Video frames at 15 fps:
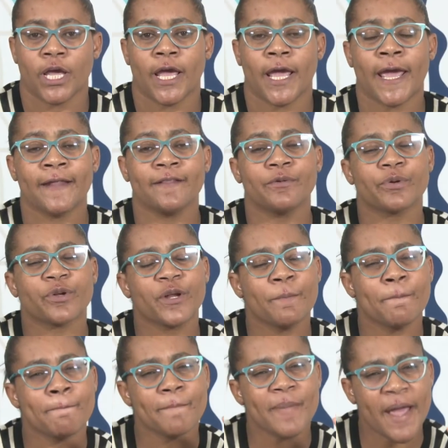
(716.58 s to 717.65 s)
And
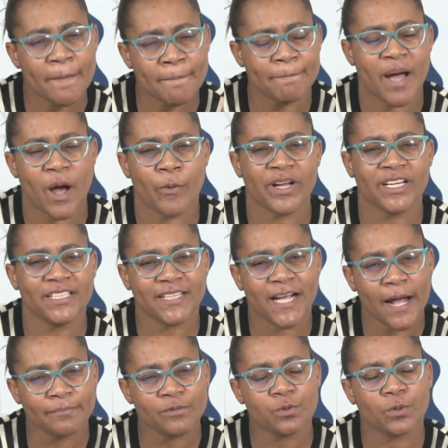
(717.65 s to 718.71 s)
remember, when it
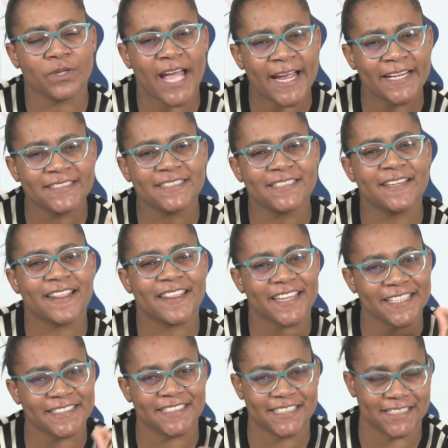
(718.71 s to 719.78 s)
comes to
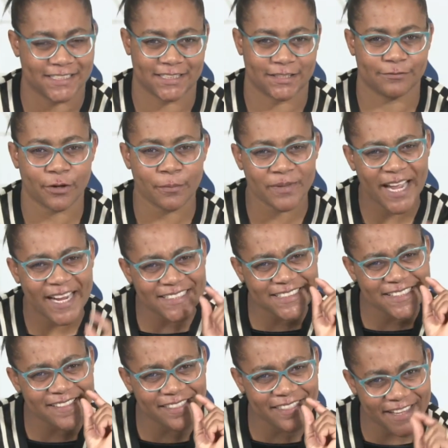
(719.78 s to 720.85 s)
1930s, from
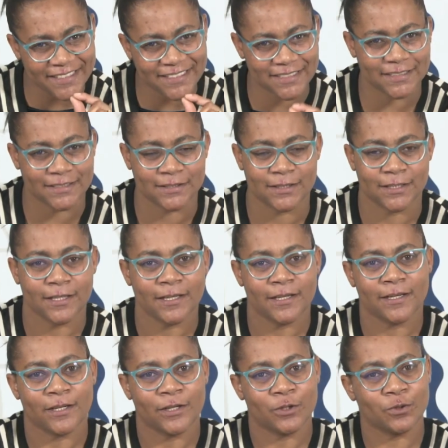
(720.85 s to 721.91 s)
1930
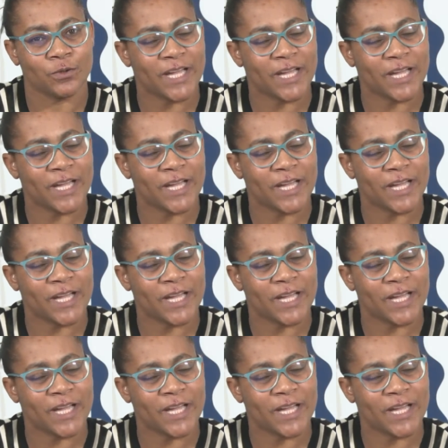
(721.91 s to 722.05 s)
to